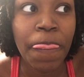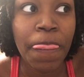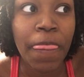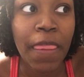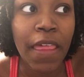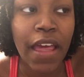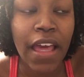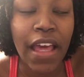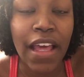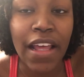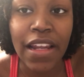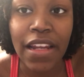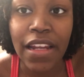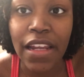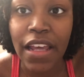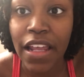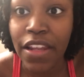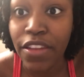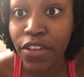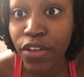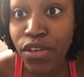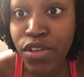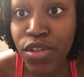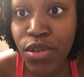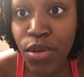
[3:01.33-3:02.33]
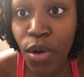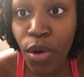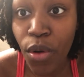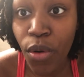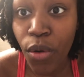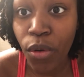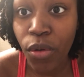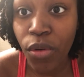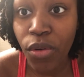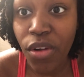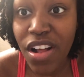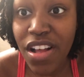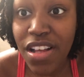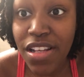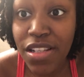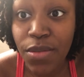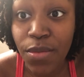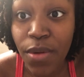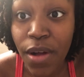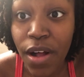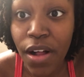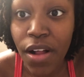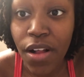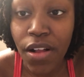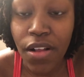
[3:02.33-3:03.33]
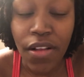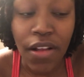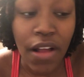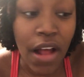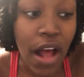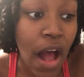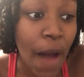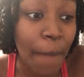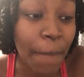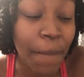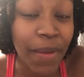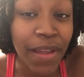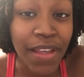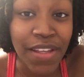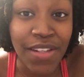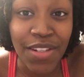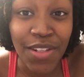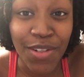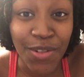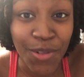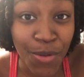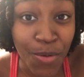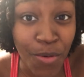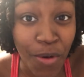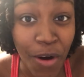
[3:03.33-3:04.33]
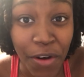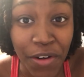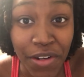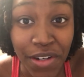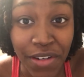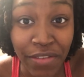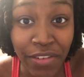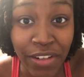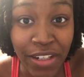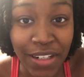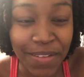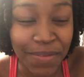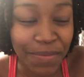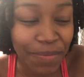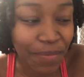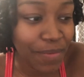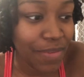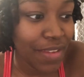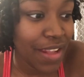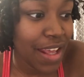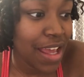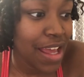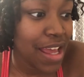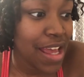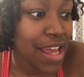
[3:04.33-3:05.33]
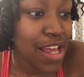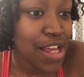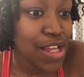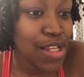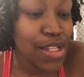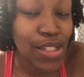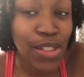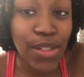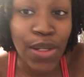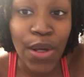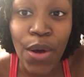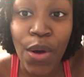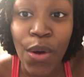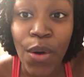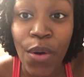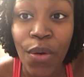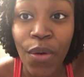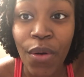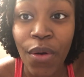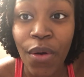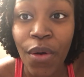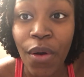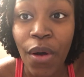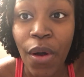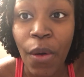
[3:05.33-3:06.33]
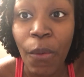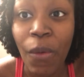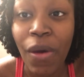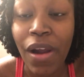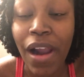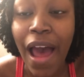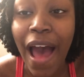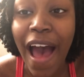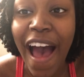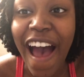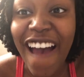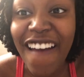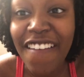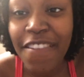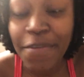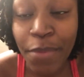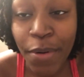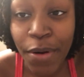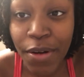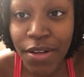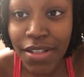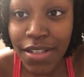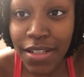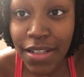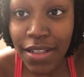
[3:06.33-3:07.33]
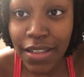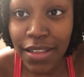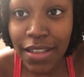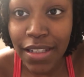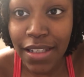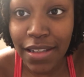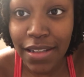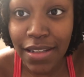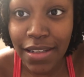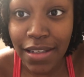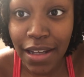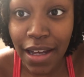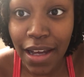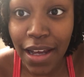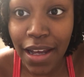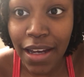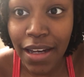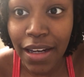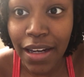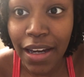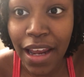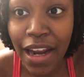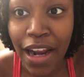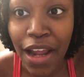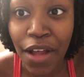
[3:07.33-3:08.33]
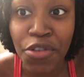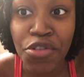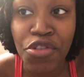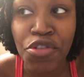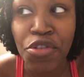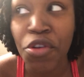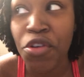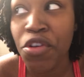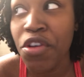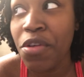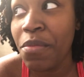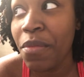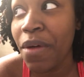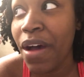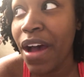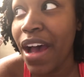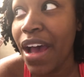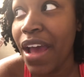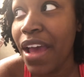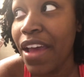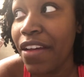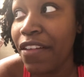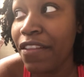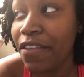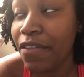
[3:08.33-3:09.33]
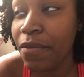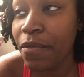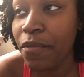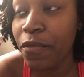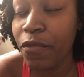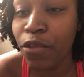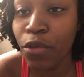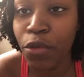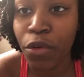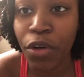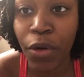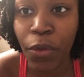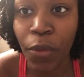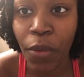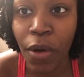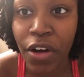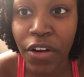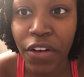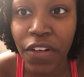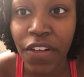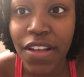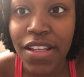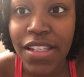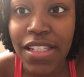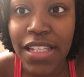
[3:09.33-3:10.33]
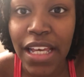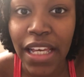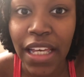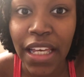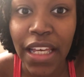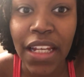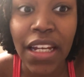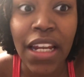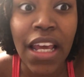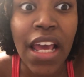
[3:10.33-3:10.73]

And their soul as well, because the two are different. So what I've personally done, and I'll show you my Florida water in a second,